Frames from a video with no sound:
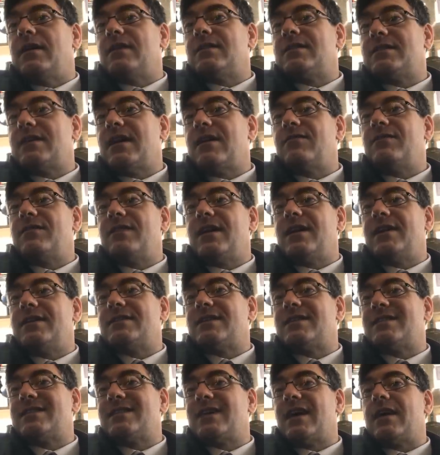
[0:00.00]
uh, seven
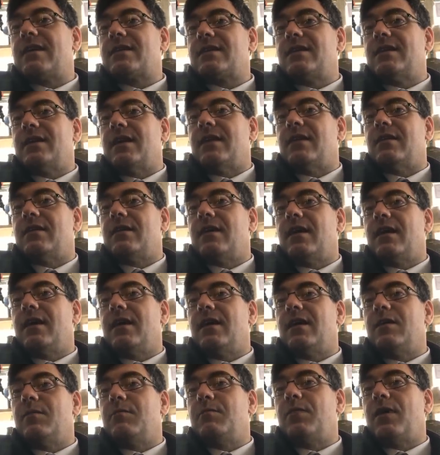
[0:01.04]
days exactly,
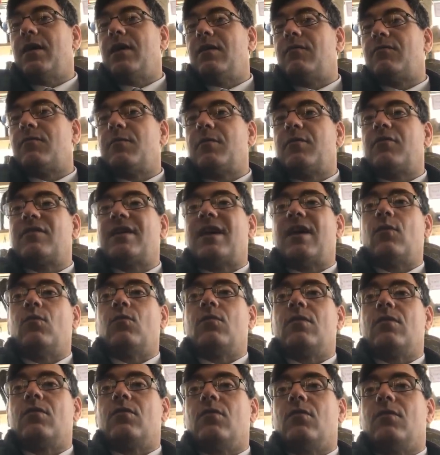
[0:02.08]
uh, bar for about an
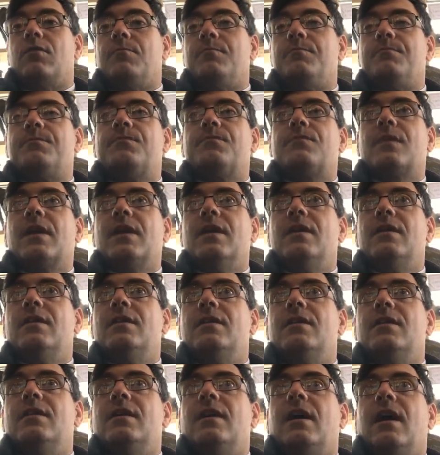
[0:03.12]
hour ago.
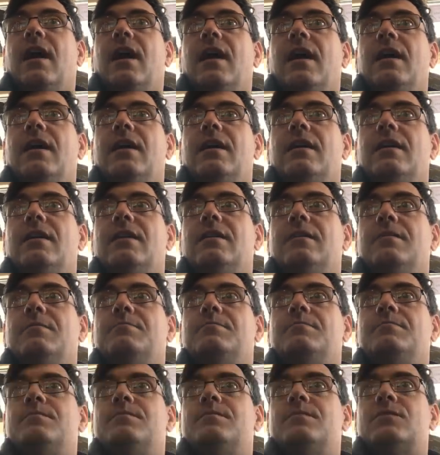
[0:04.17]

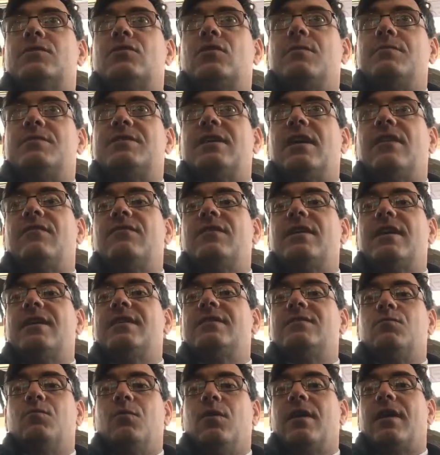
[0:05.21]
Um, so I'm seven
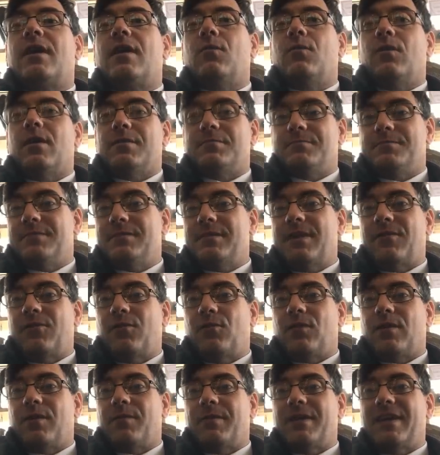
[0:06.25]
days and one hour,
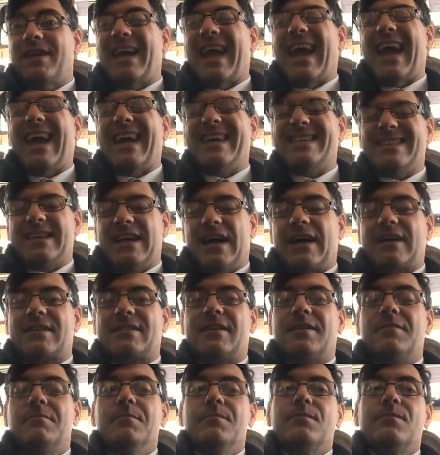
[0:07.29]
if you want to be
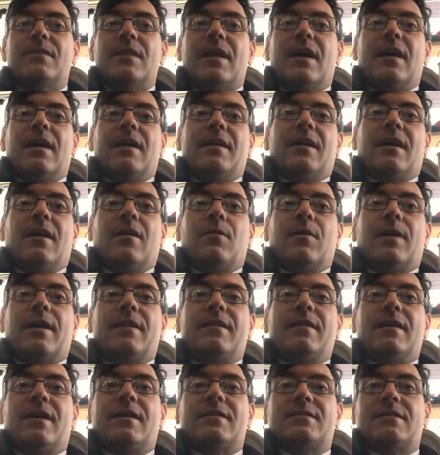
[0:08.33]
exact. Now,
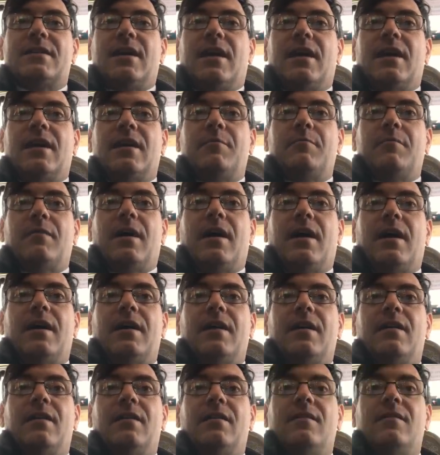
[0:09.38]
in that time,
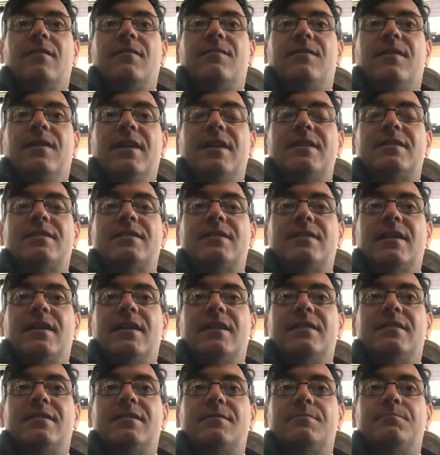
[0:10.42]
I have
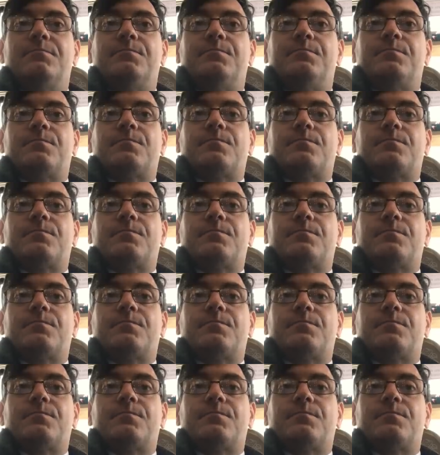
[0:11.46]
listed